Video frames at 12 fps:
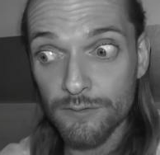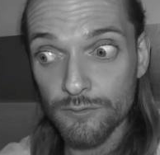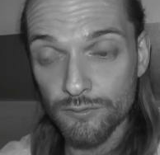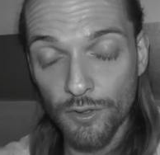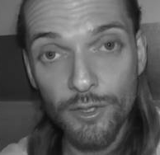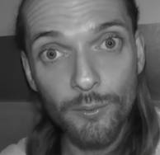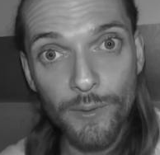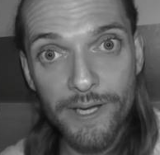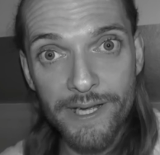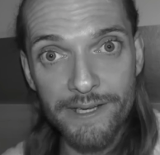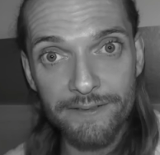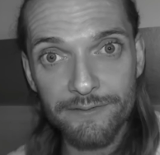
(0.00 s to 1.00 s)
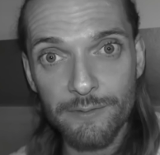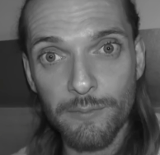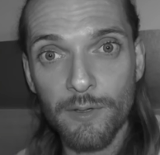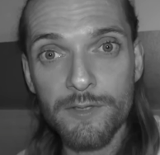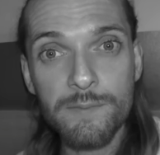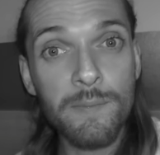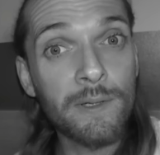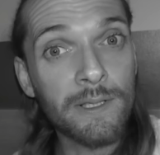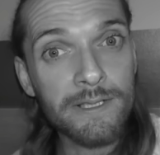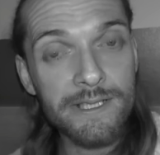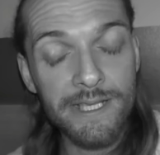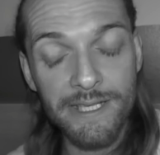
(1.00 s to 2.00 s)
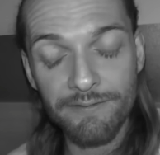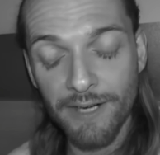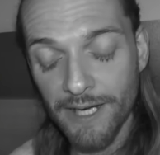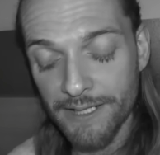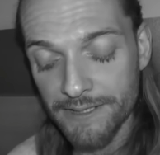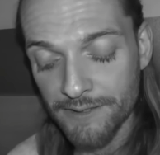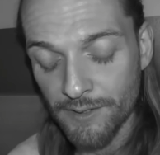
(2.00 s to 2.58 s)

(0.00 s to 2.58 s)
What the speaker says: run away from the hospital because they never had